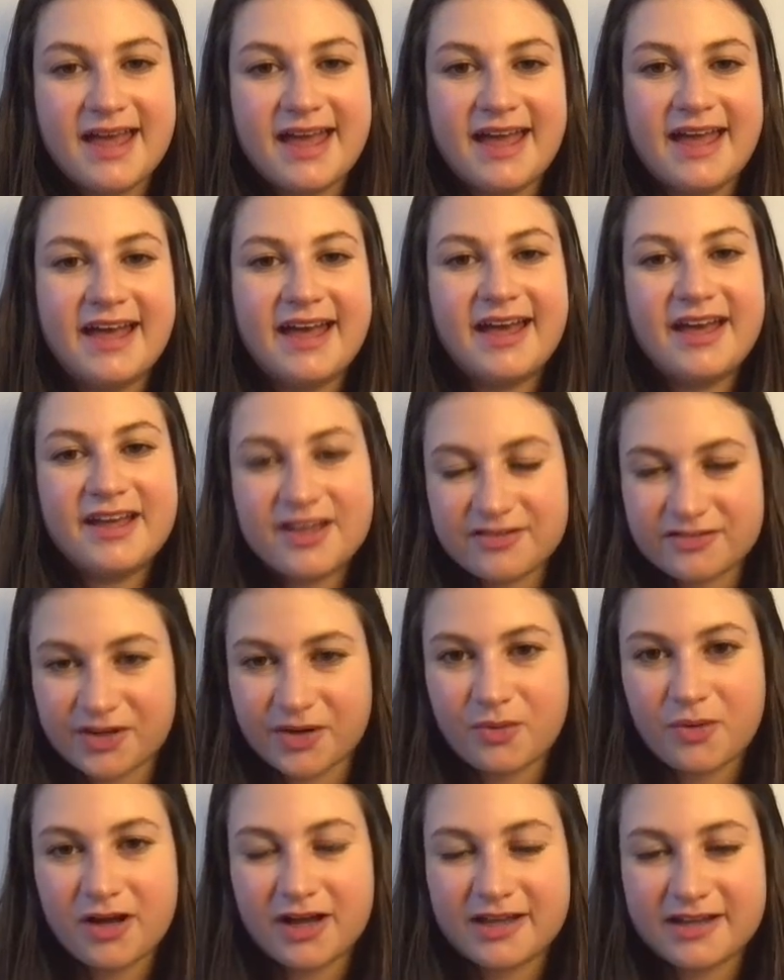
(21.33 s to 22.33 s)
Hey
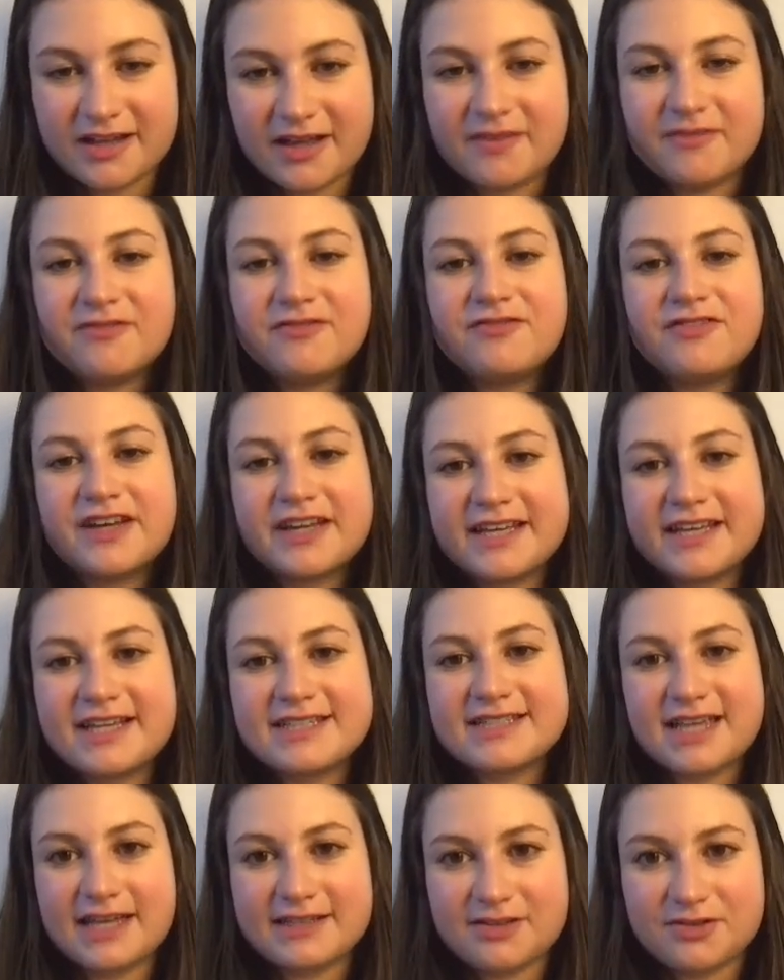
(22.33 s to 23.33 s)
everyone, I'm very
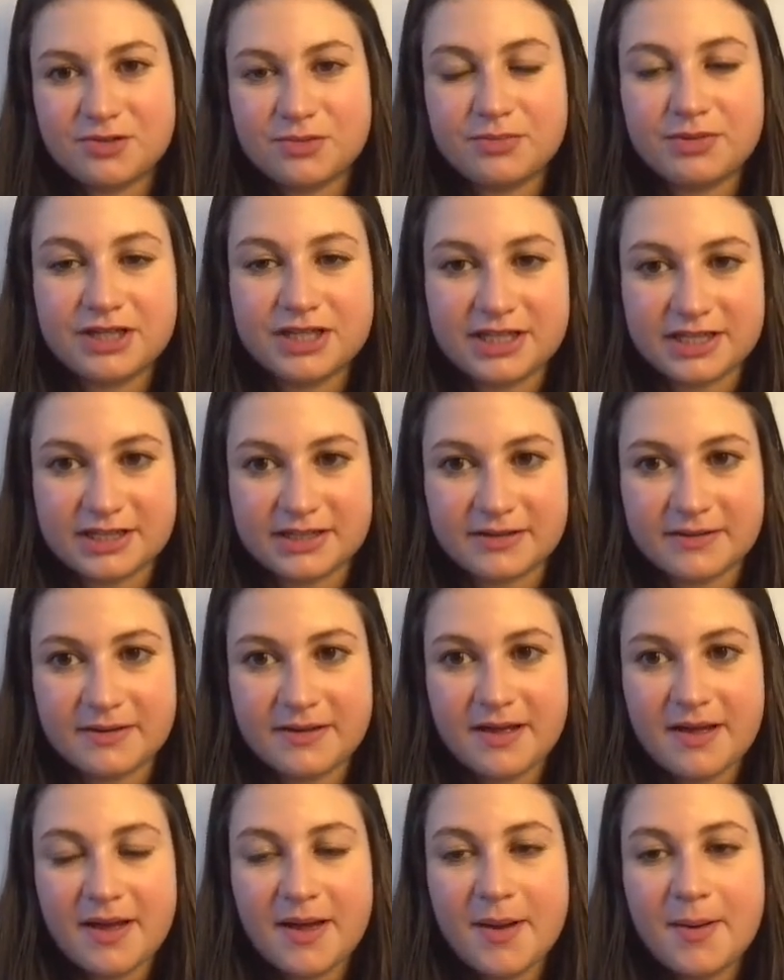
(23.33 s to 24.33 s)
excited to be here.
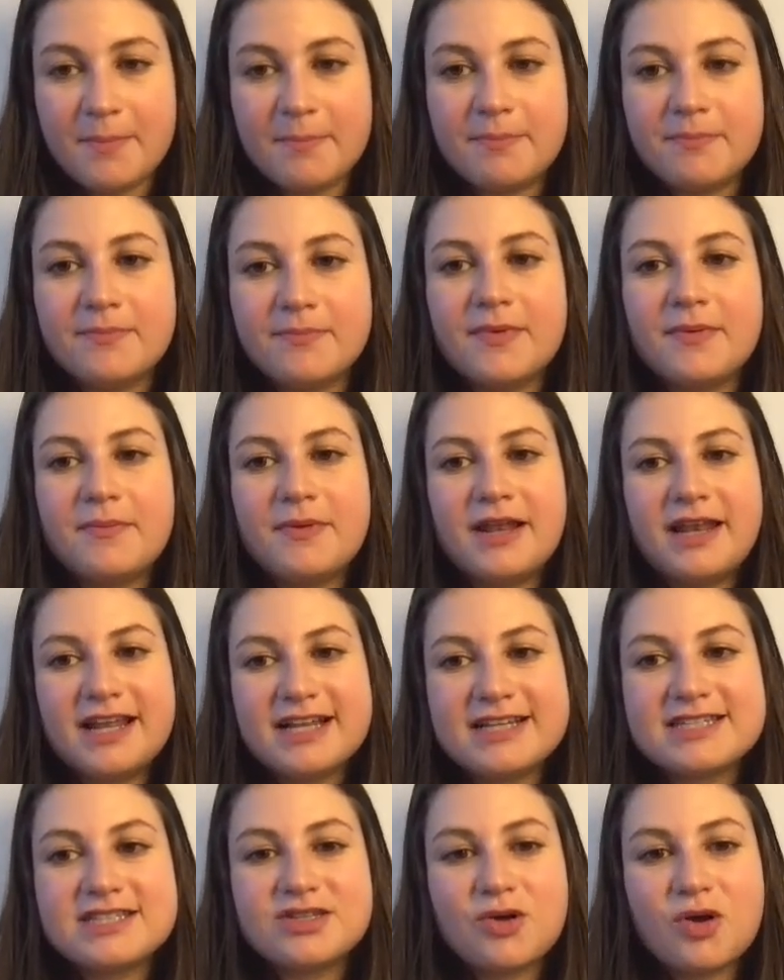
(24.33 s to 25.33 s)

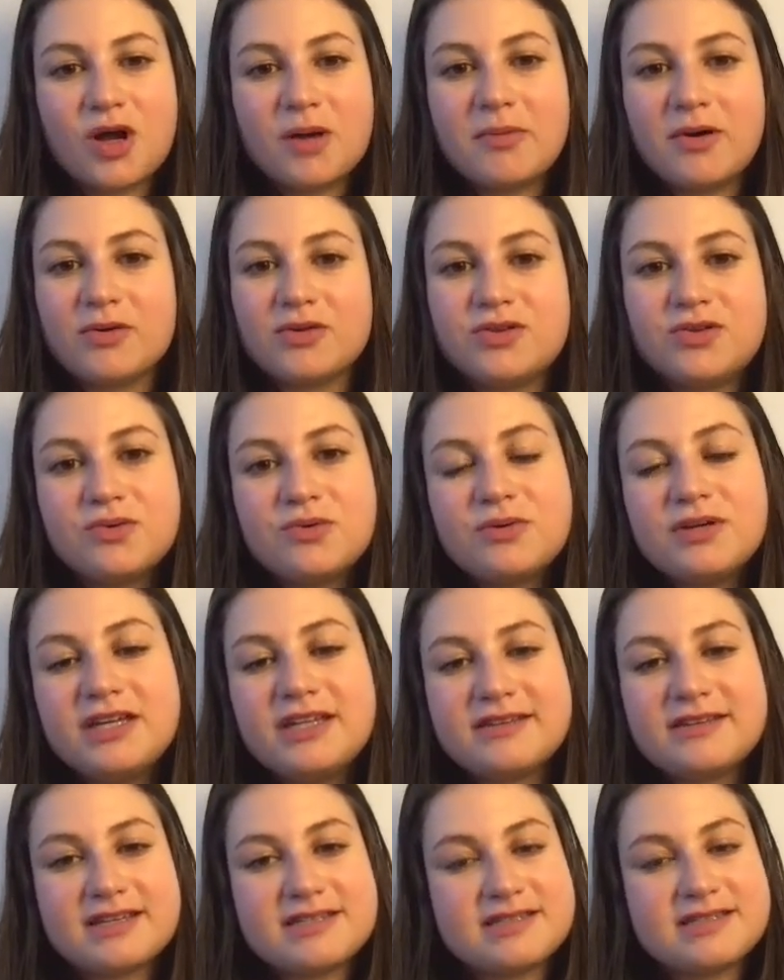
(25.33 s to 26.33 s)
Let's talk about two
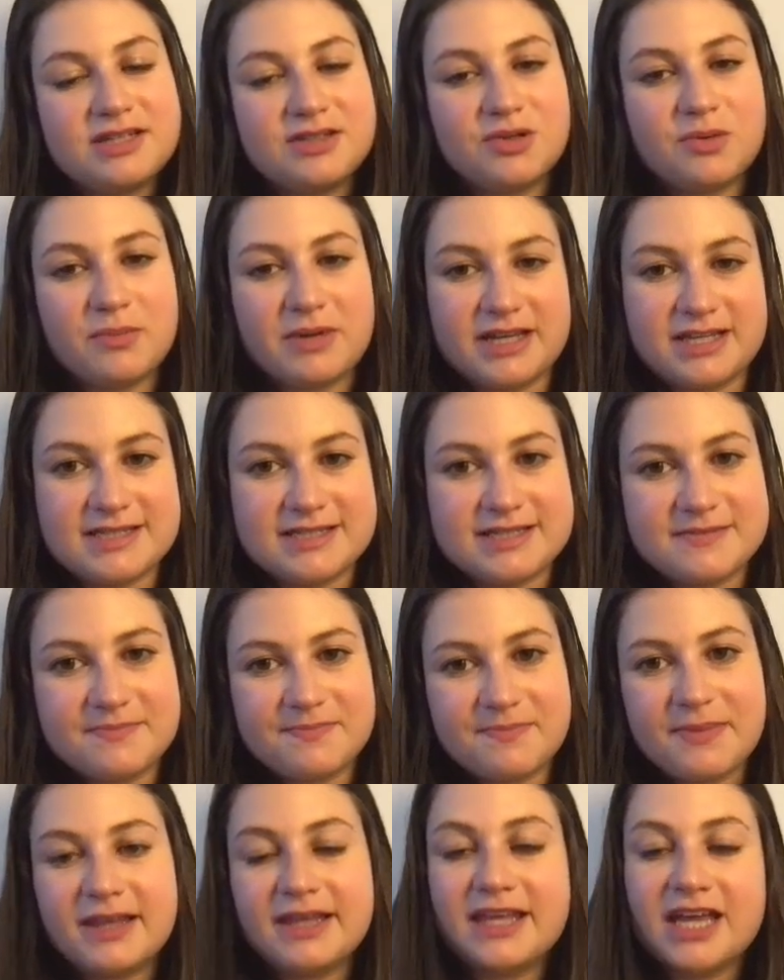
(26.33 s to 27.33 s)
interesting domains,
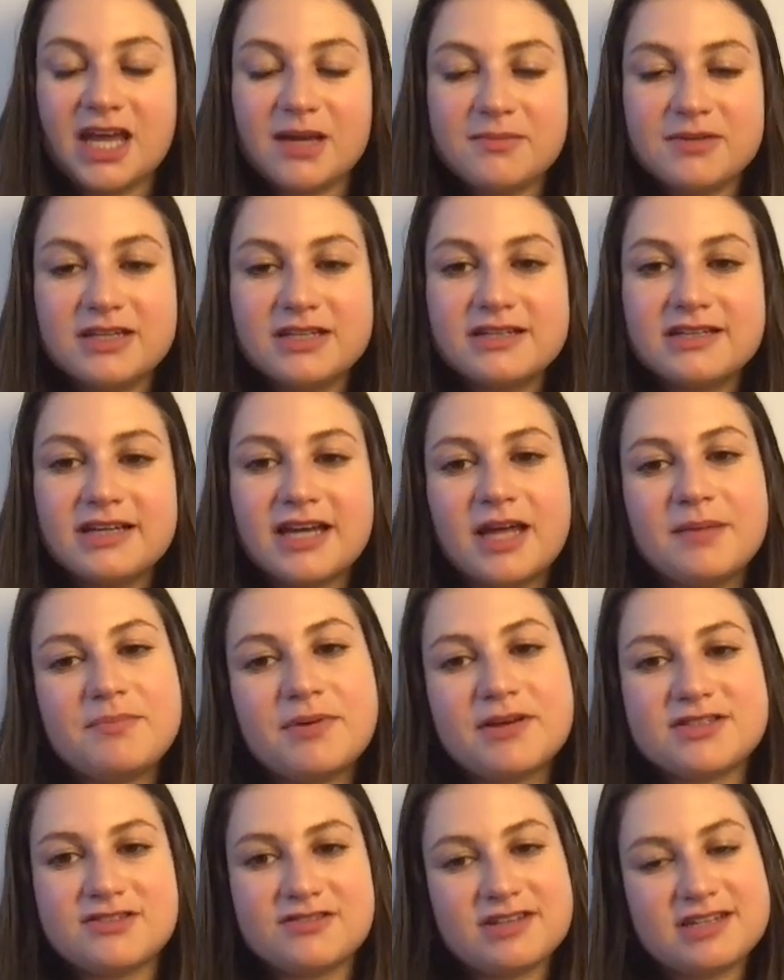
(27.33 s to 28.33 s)
gaming and
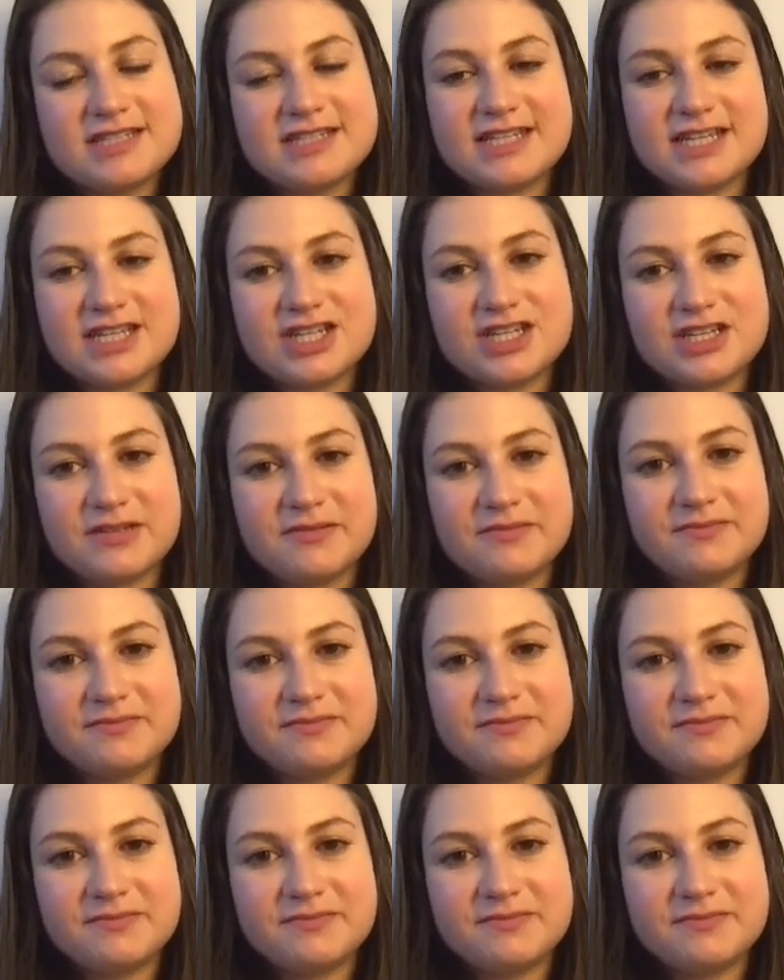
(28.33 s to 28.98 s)
personalization.